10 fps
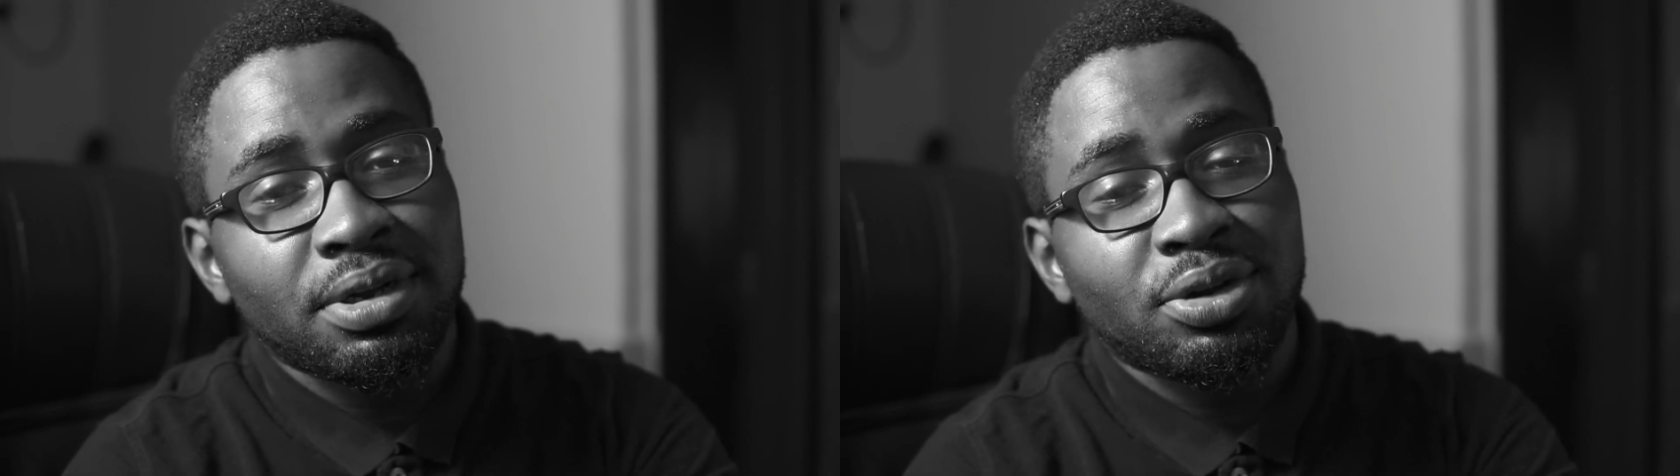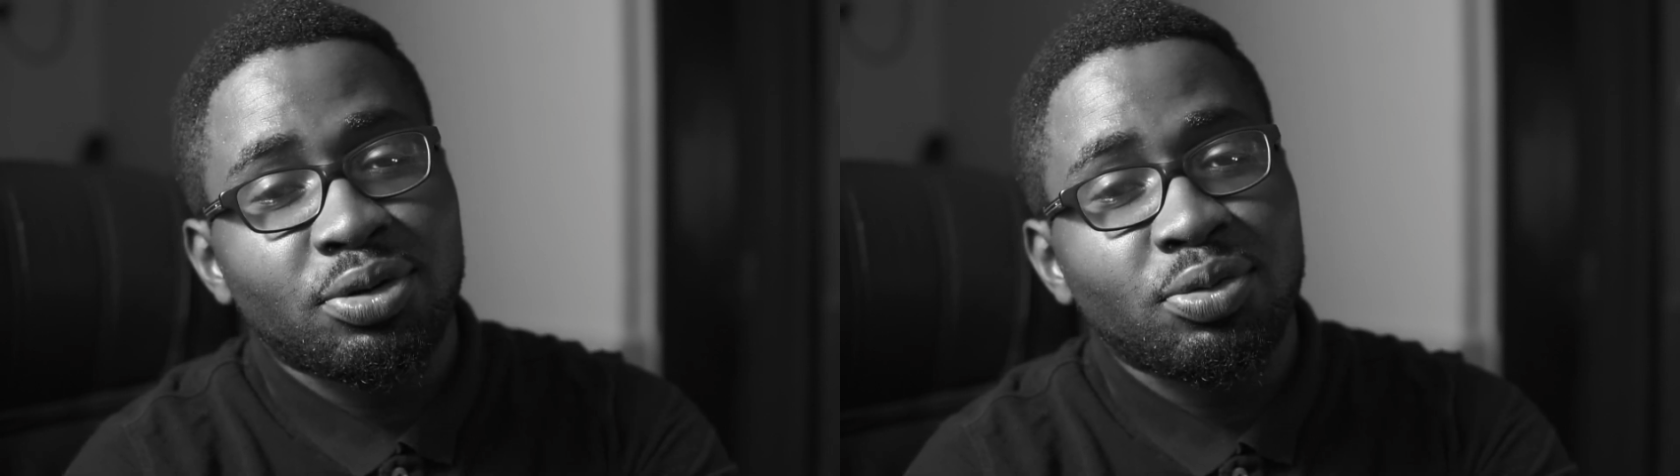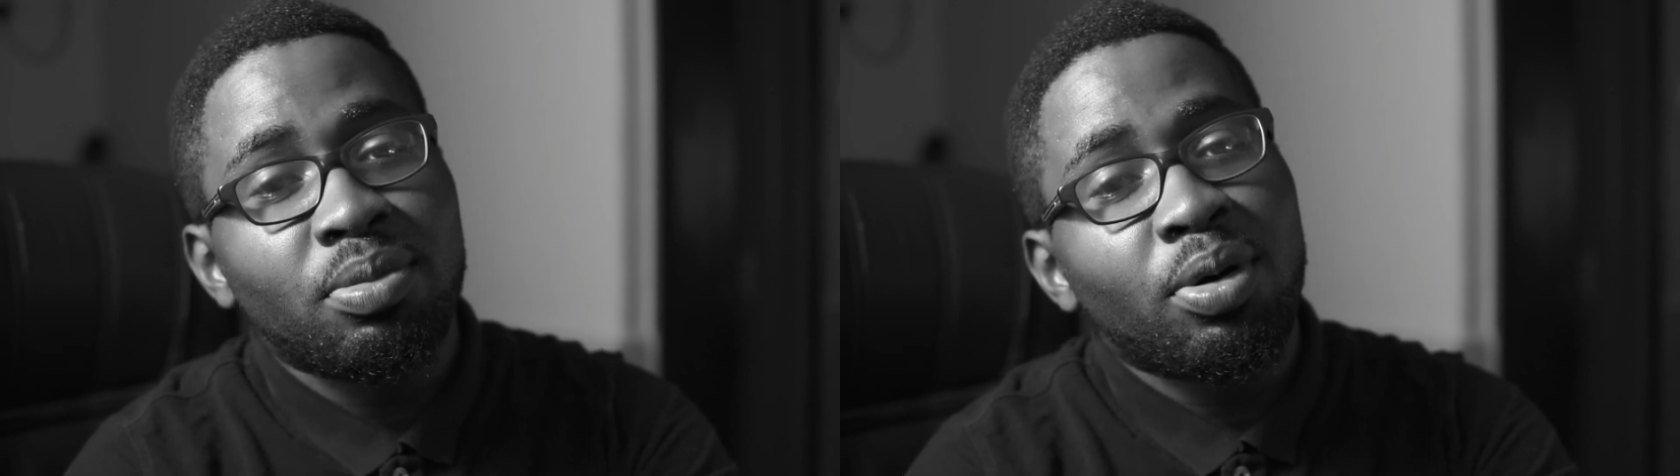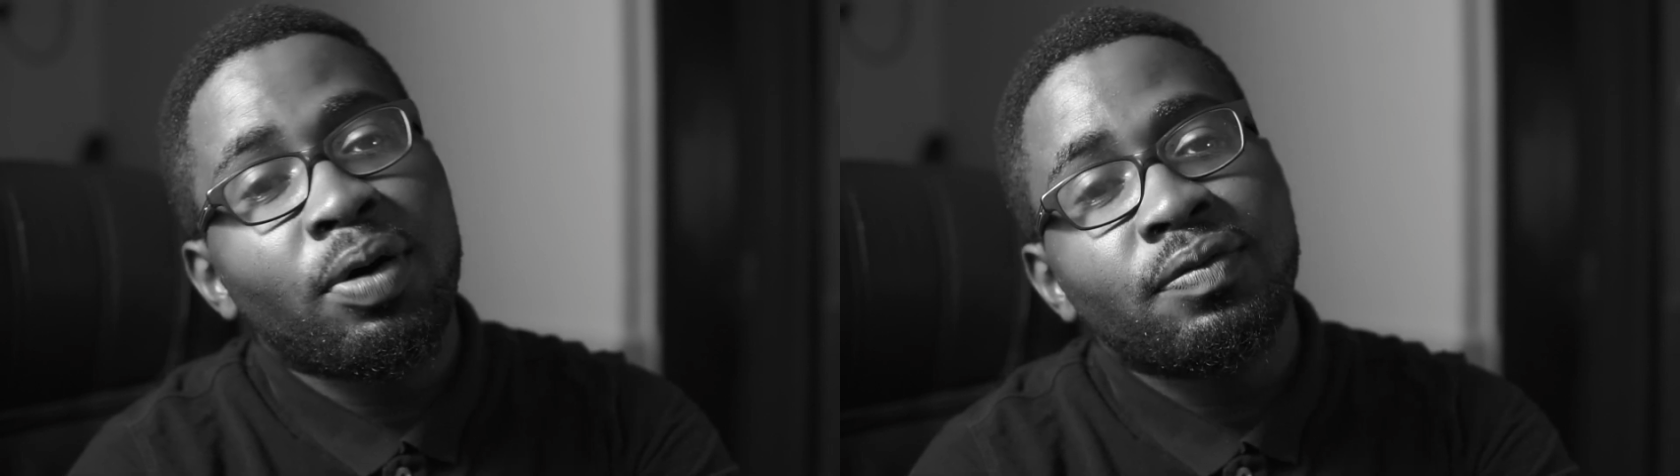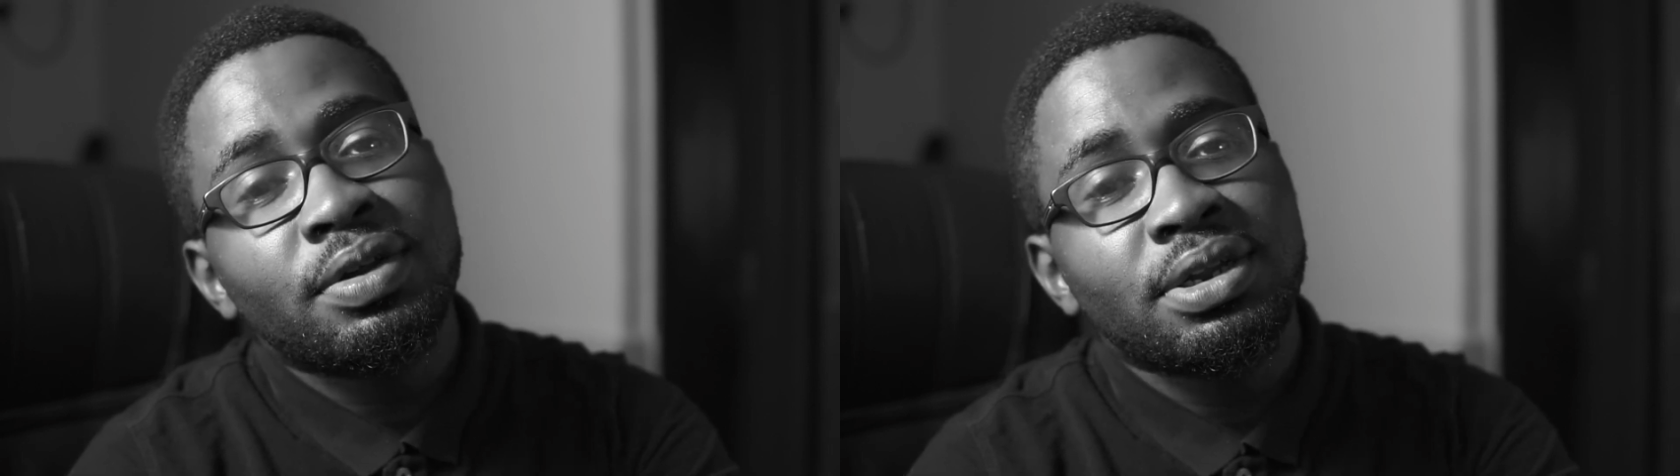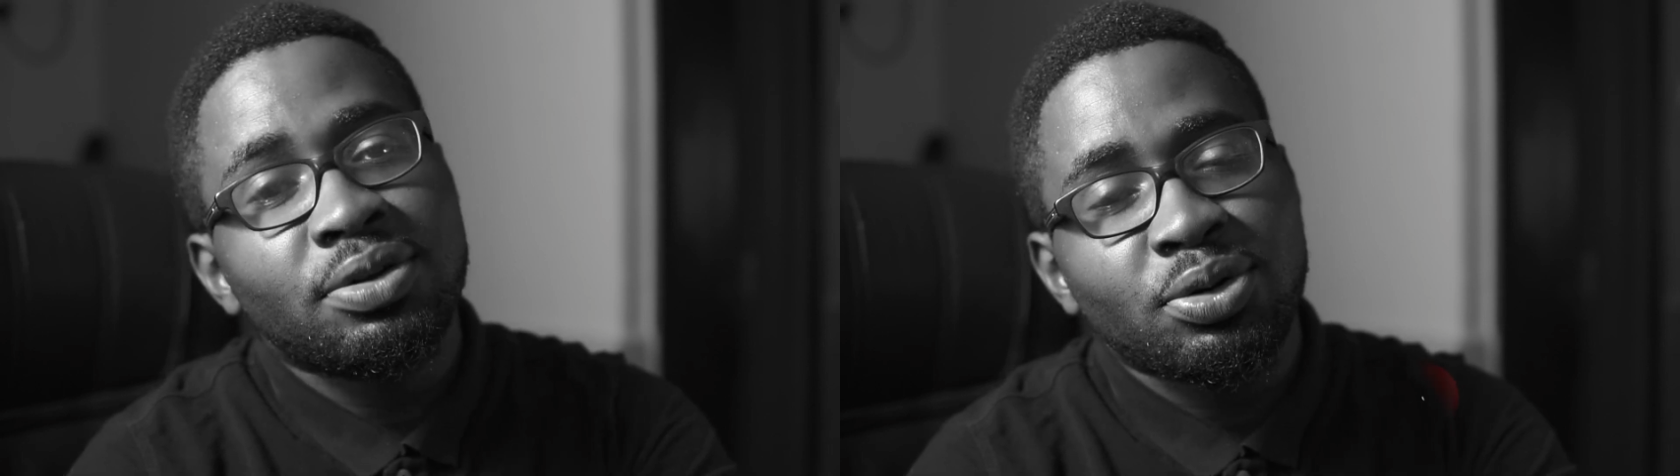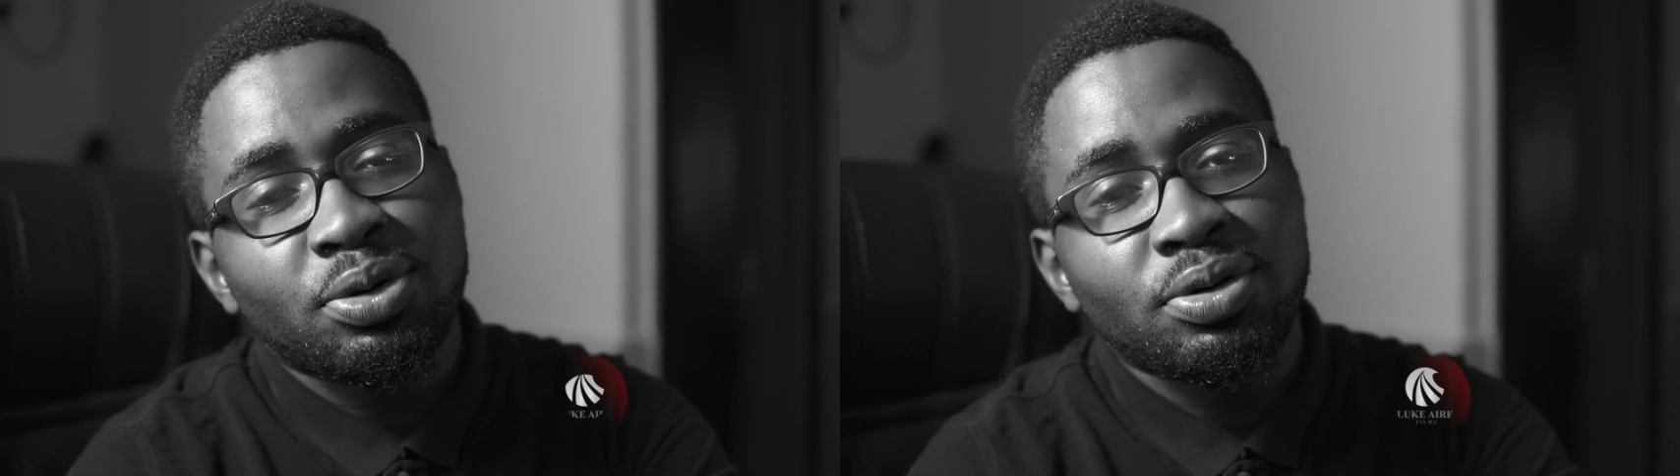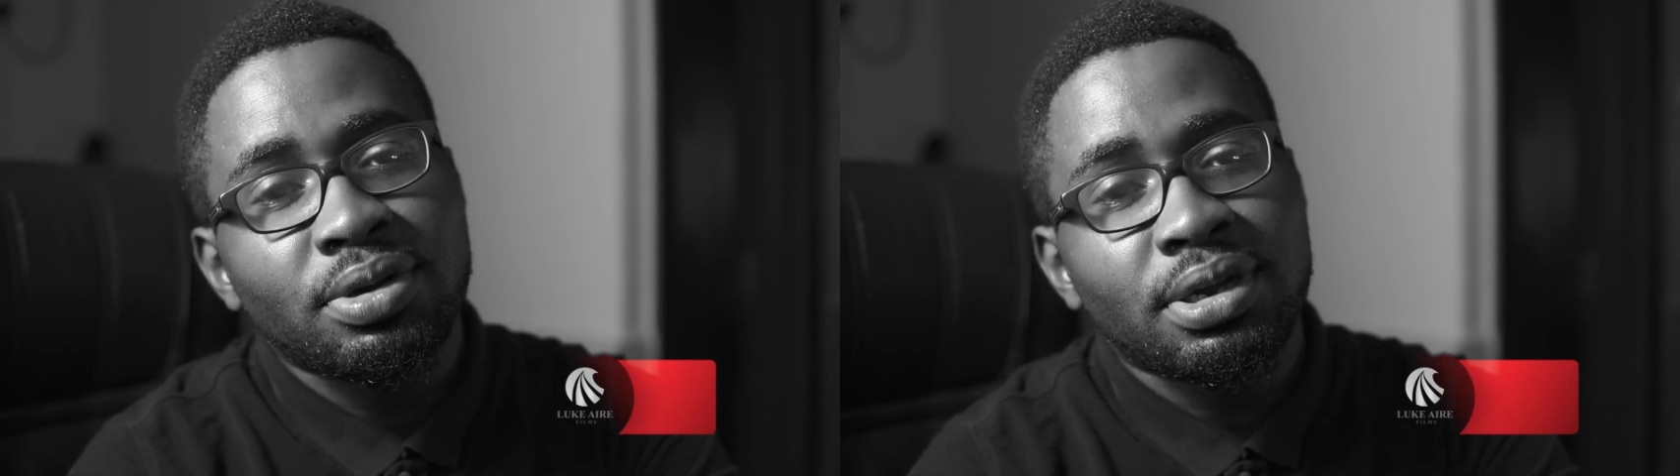to do more of these
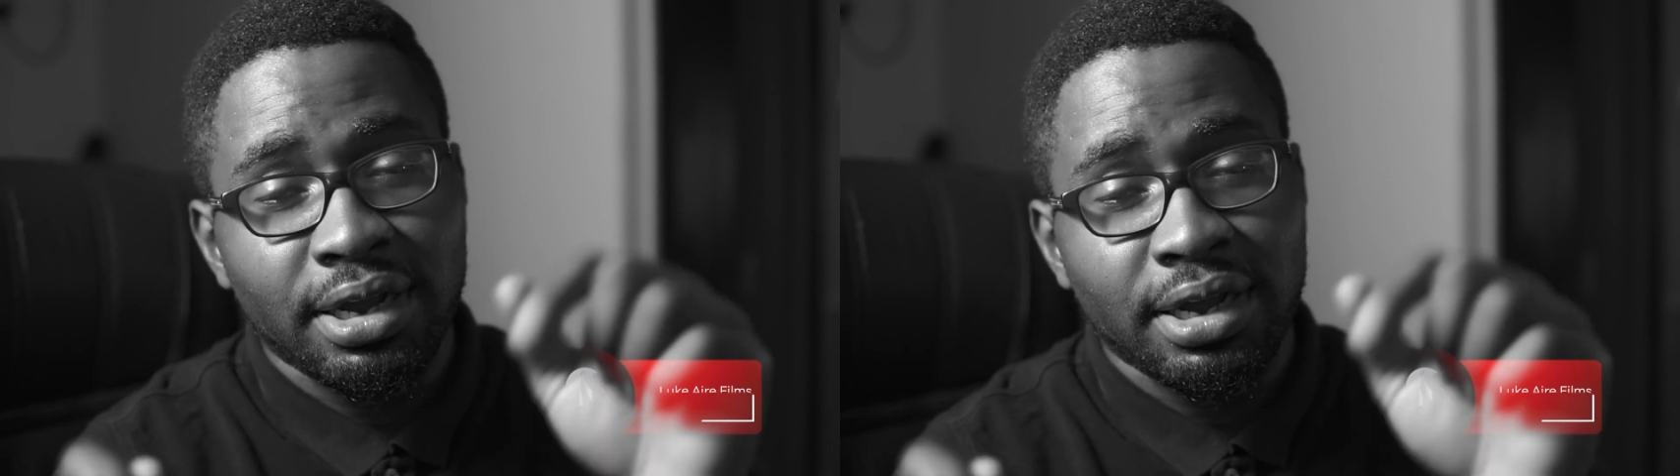tutorials,